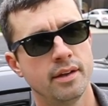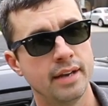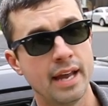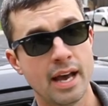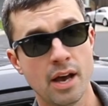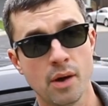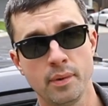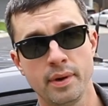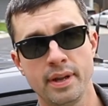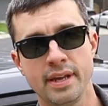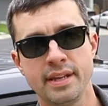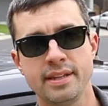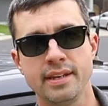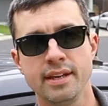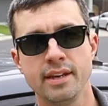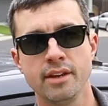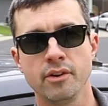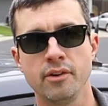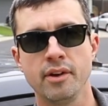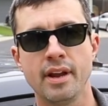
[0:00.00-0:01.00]
Now when I hit the
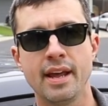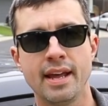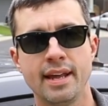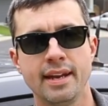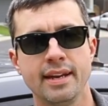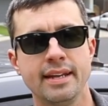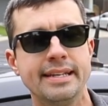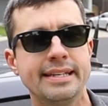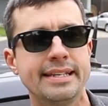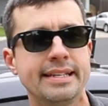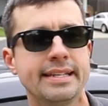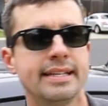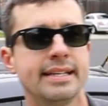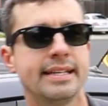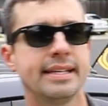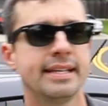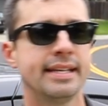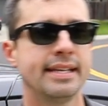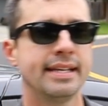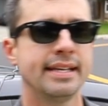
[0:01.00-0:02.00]
internet
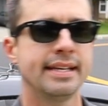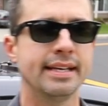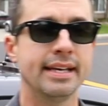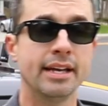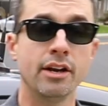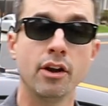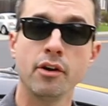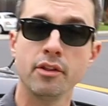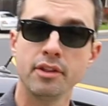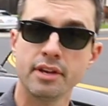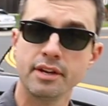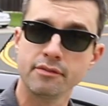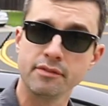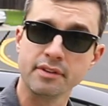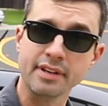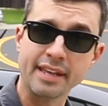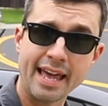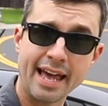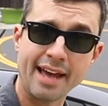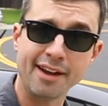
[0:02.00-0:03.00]
and all the
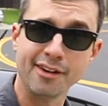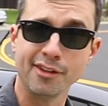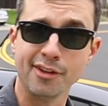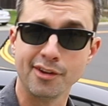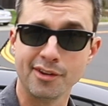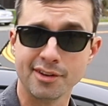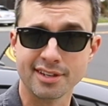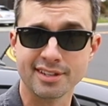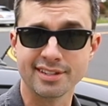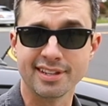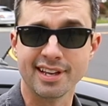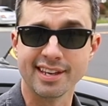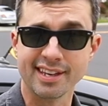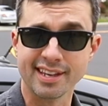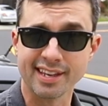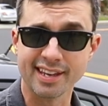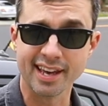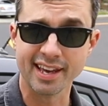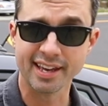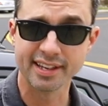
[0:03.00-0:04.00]
different catalogs that
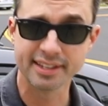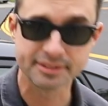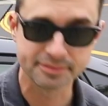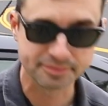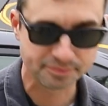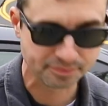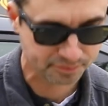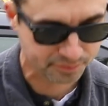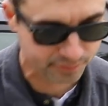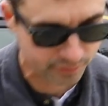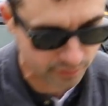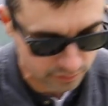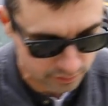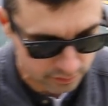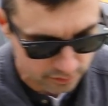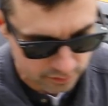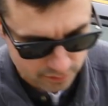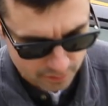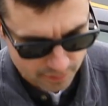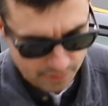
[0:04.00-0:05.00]
you get,
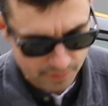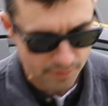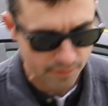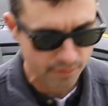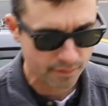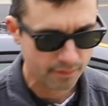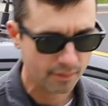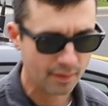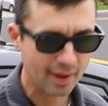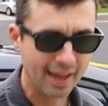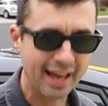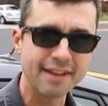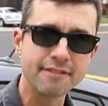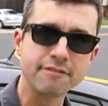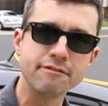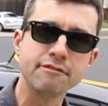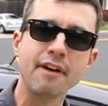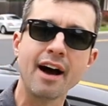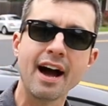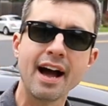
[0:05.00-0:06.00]
I had
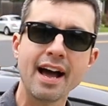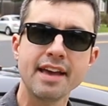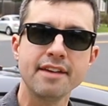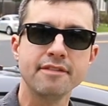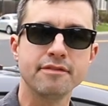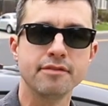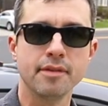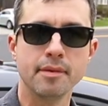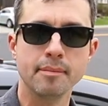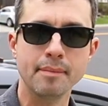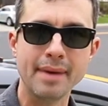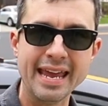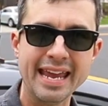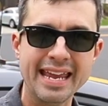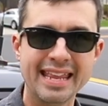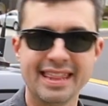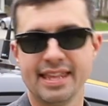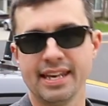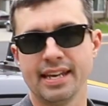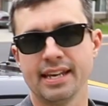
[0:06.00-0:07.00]
5
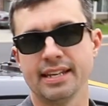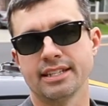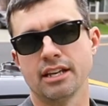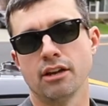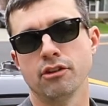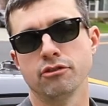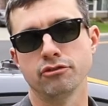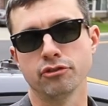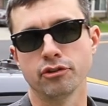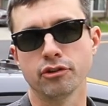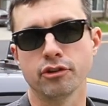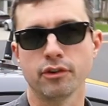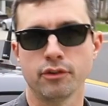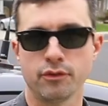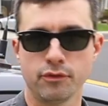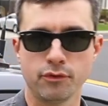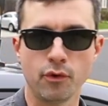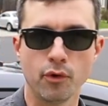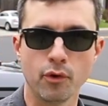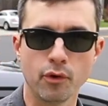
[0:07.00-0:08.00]
main things I was looking
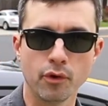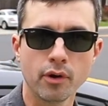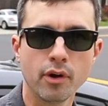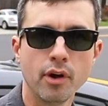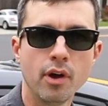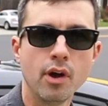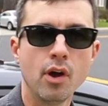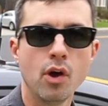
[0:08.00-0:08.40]
for